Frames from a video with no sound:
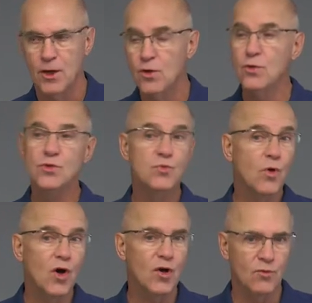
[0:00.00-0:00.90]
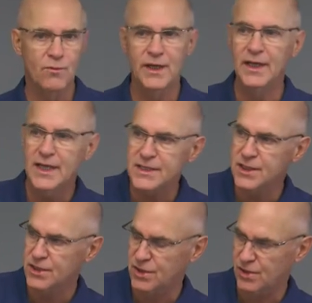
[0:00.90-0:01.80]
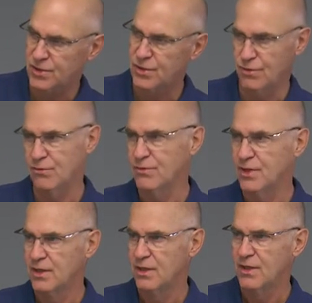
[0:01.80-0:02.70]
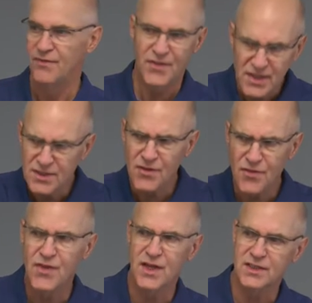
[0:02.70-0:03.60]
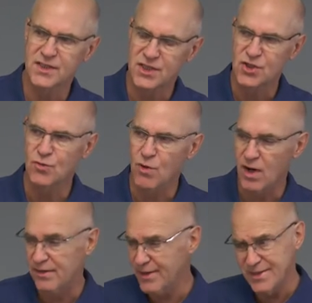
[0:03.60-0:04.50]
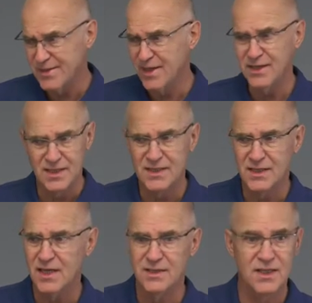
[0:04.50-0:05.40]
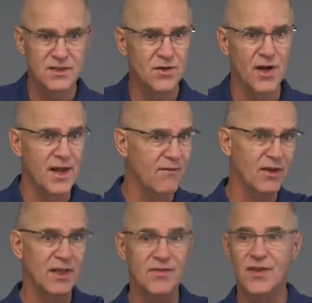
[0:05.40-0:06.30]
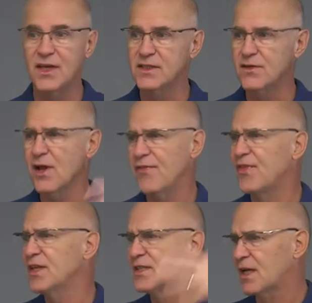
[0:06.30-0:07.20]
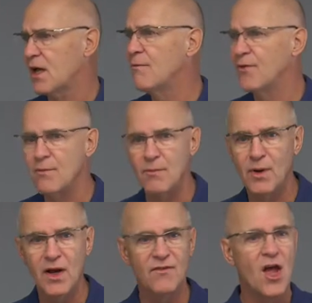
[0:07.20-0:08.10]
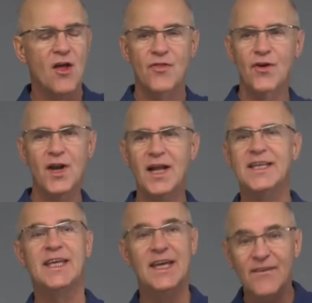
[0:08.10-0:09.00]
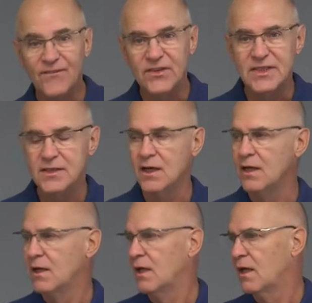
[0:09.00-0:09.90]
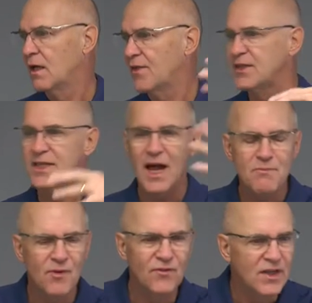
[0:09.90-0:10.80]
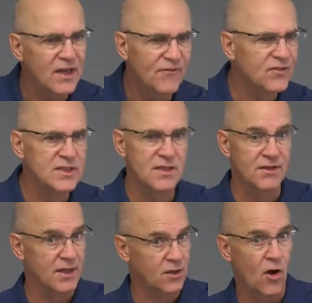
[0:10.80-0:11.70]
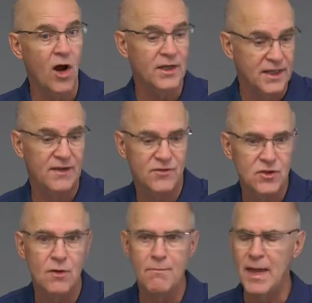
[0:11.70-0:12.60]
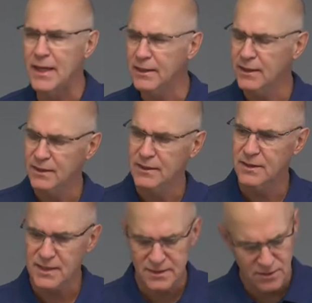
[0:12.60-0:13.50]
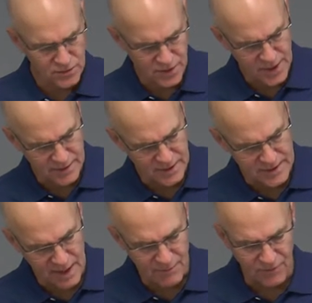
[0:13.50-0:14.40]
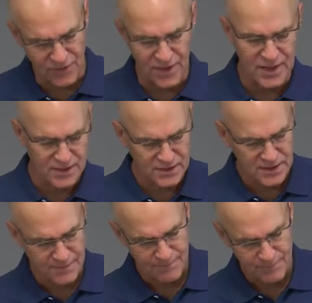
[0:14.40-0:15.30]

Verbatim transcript: whose word will be listened to. These are the things that you want. And these things, he says, these are not heavenly things. They're not things that come from above. They're not gifts, uh, the type of gifts that God gives to men. That's, those are not the type of things.